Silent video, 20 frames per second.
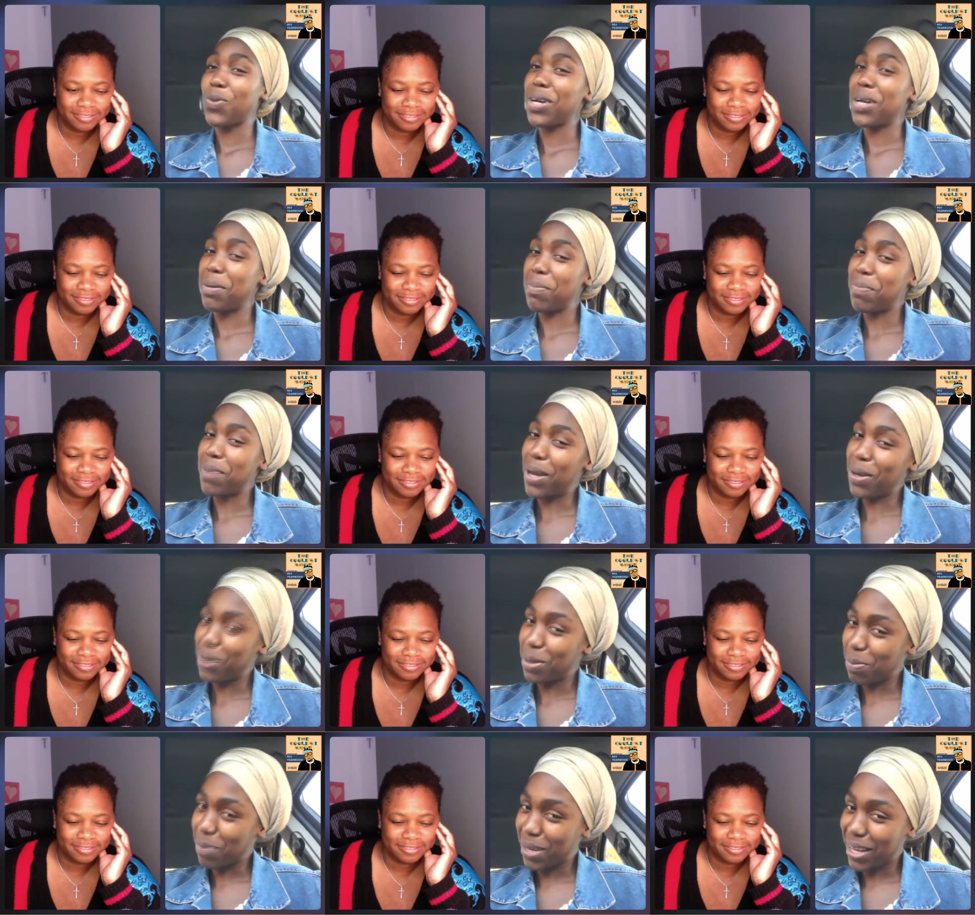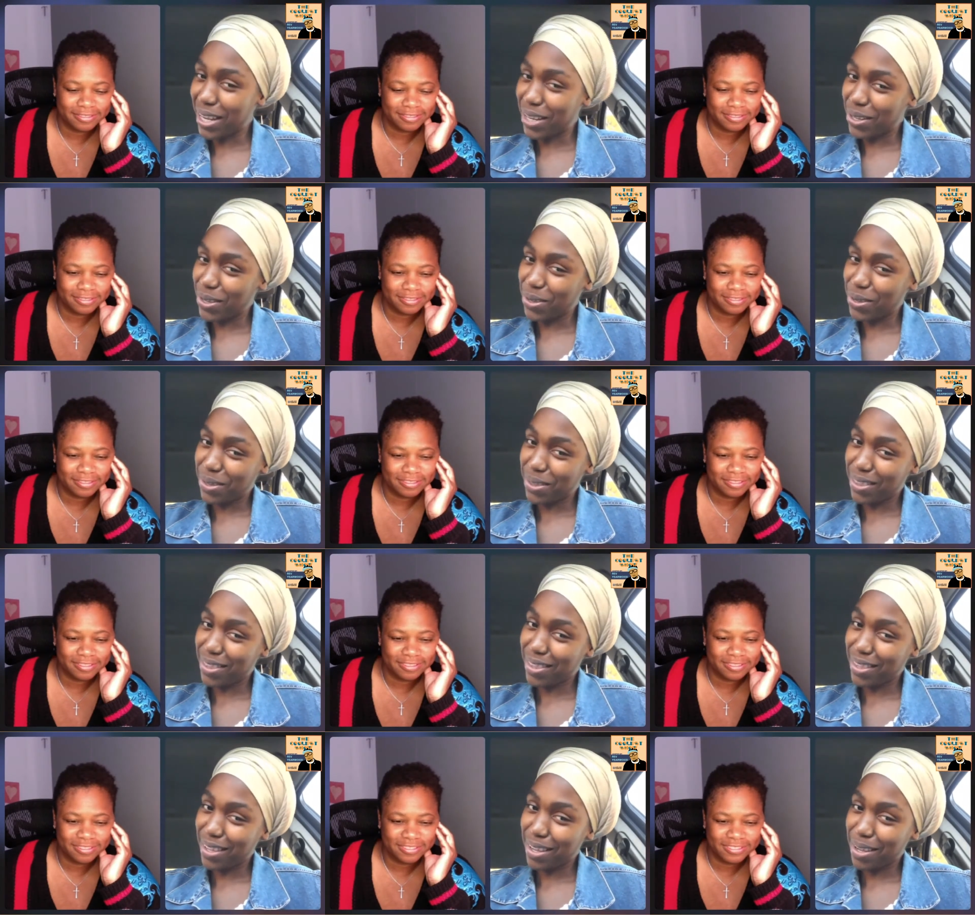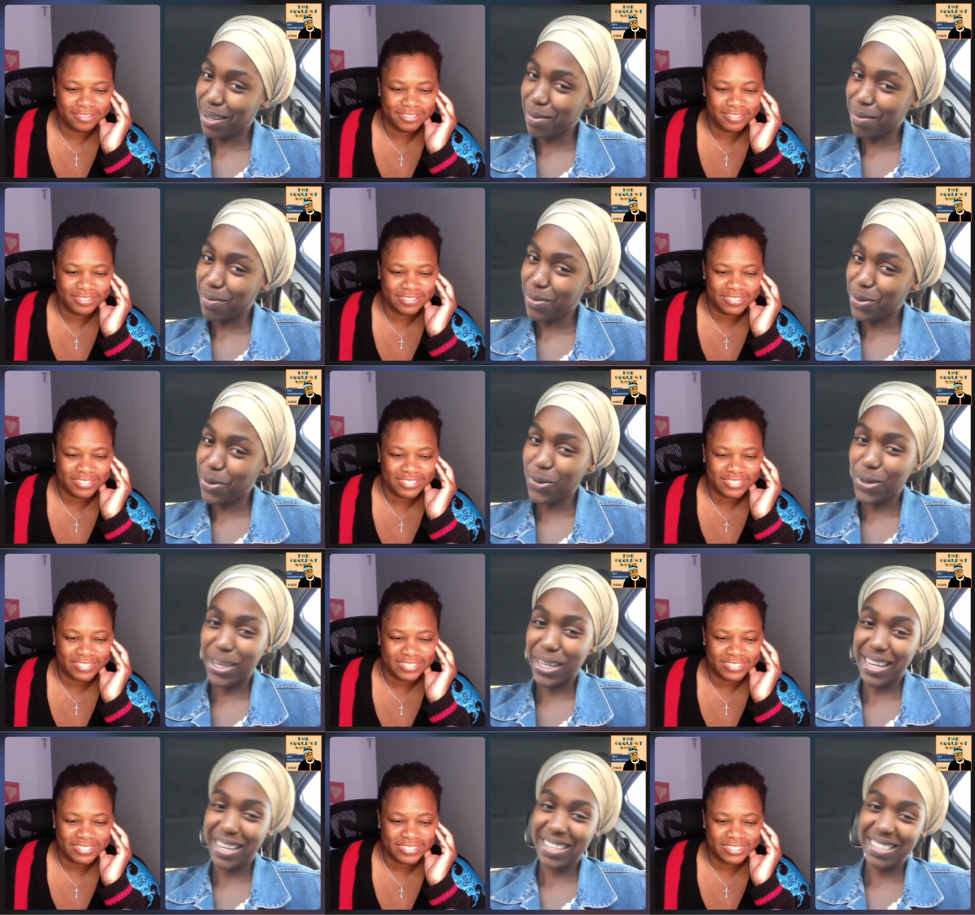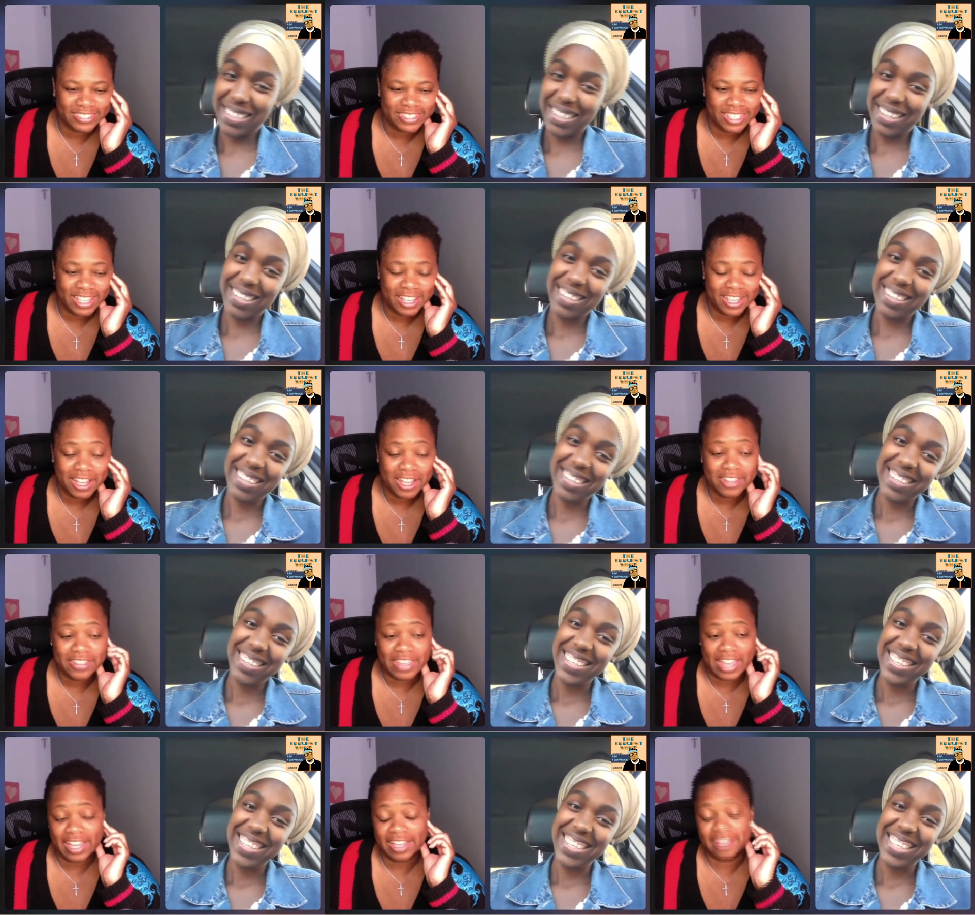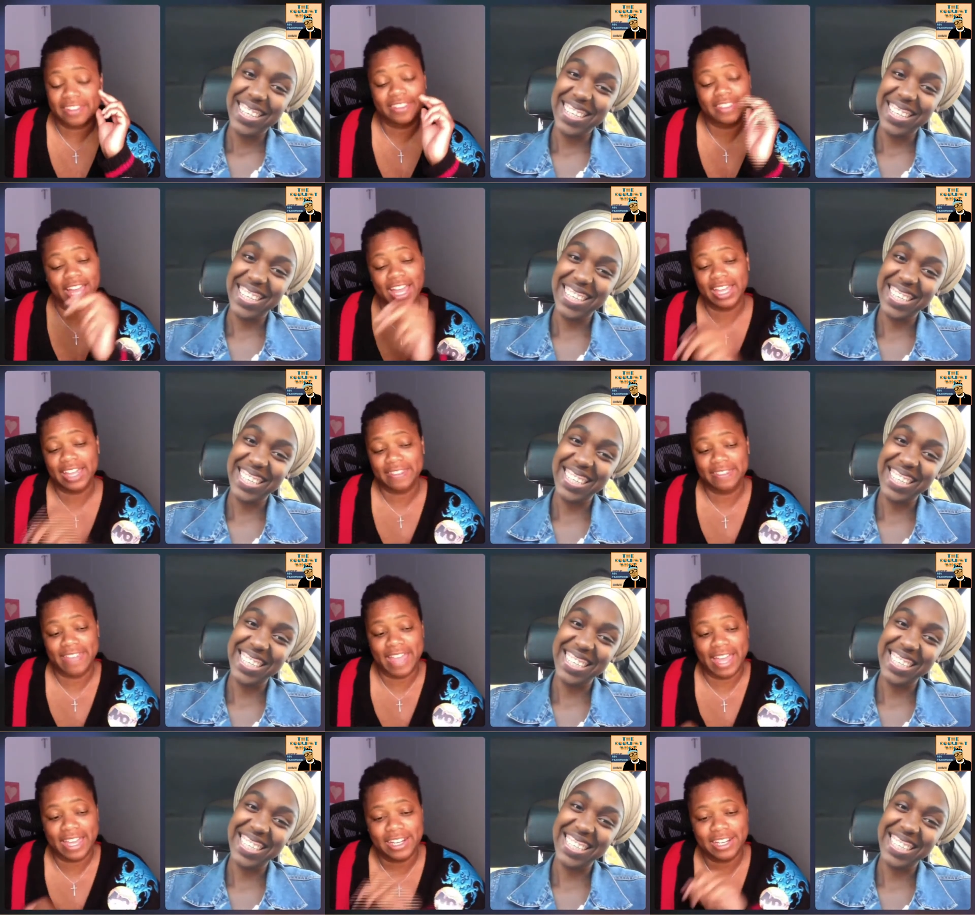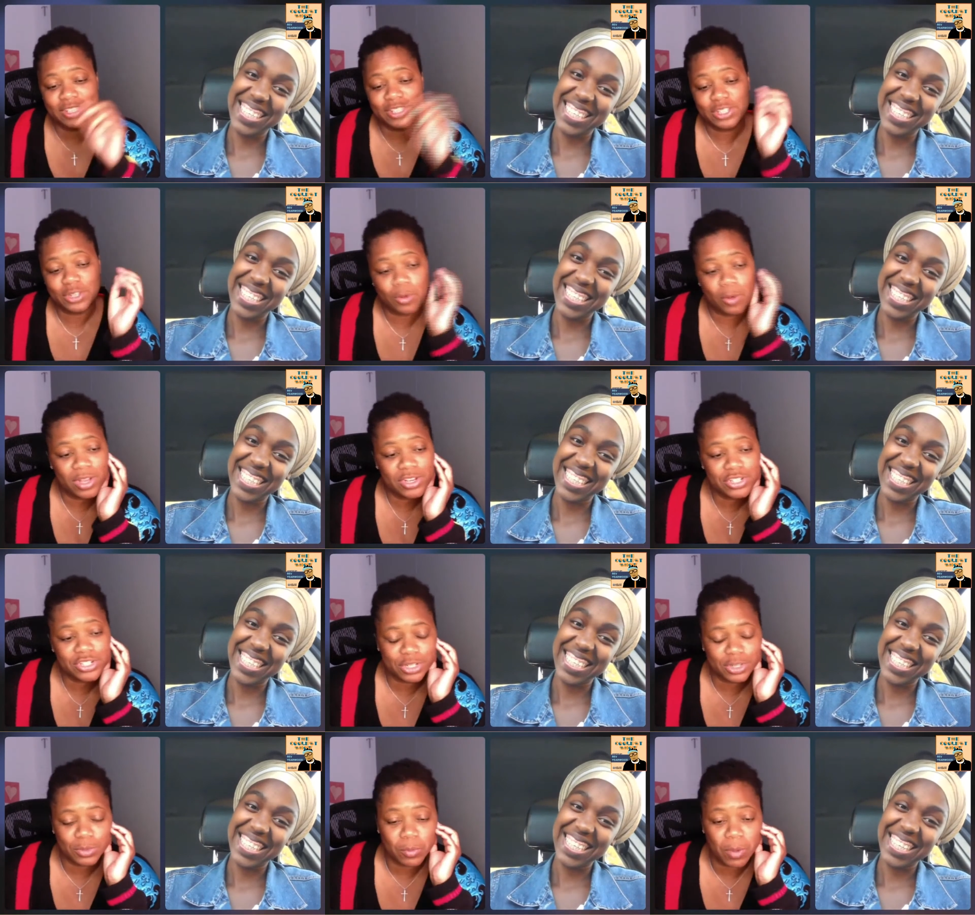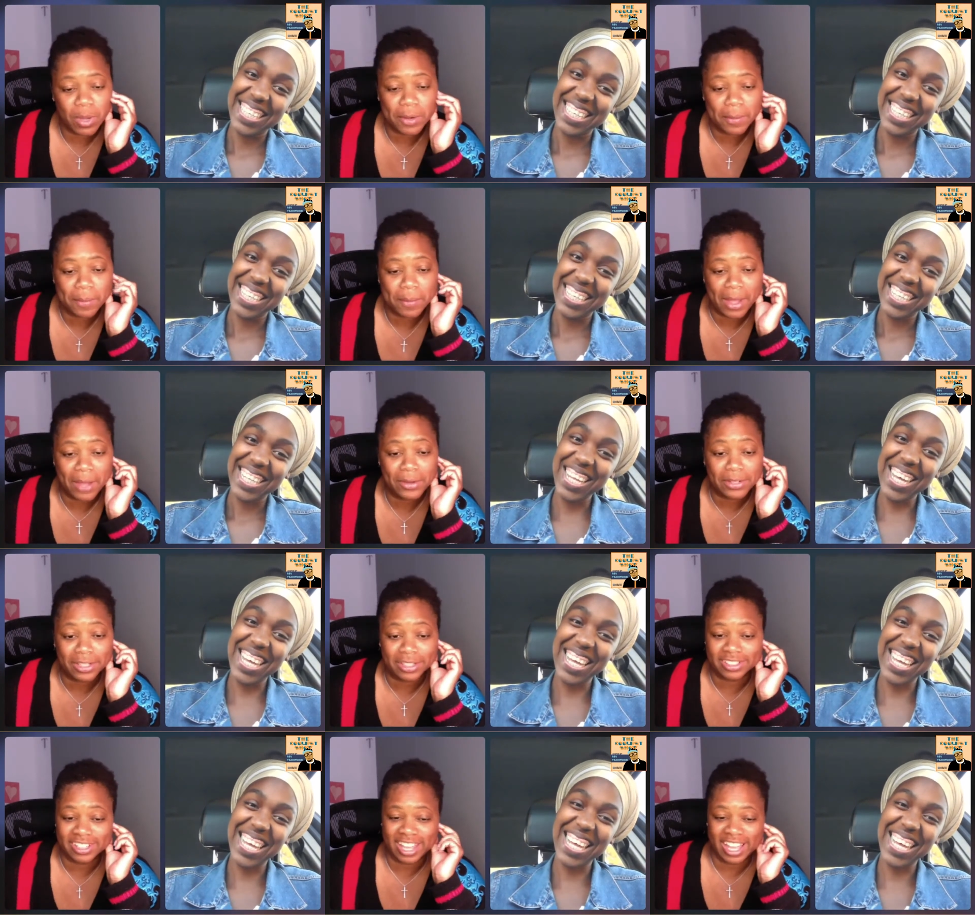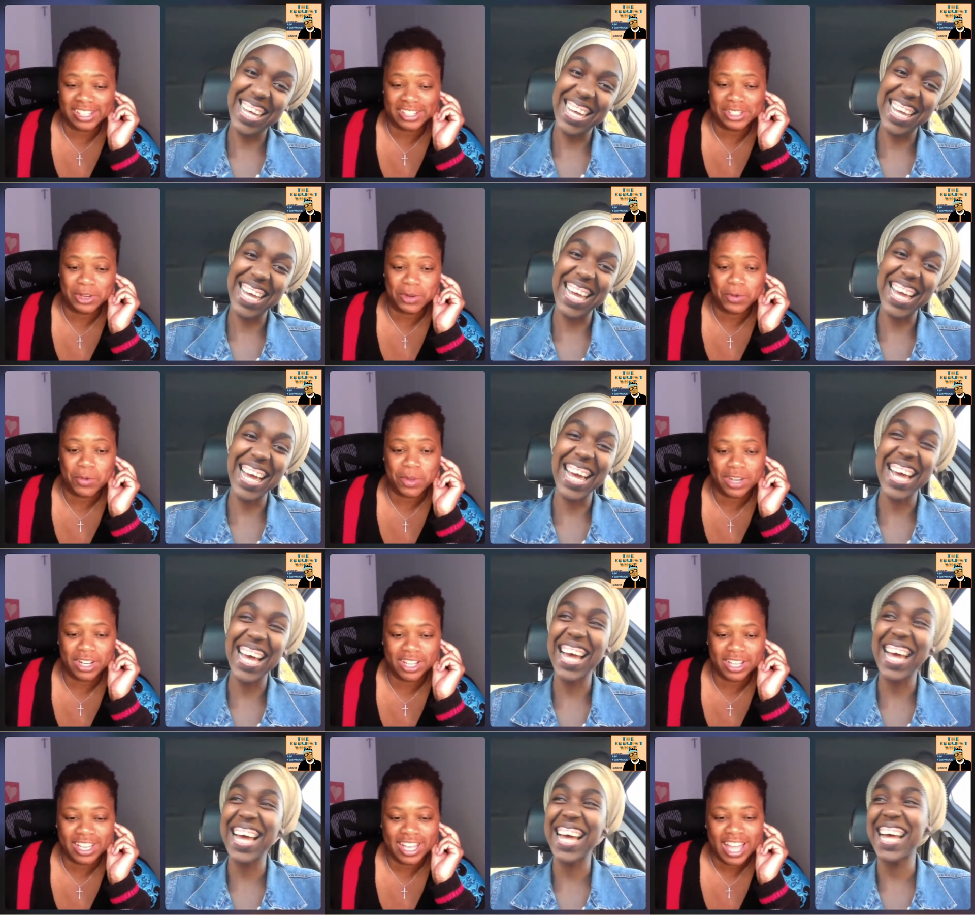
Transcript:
Speaker 1: So, what about Black youth um, organizing?
Speaker 2: that that that is the question what about it i don't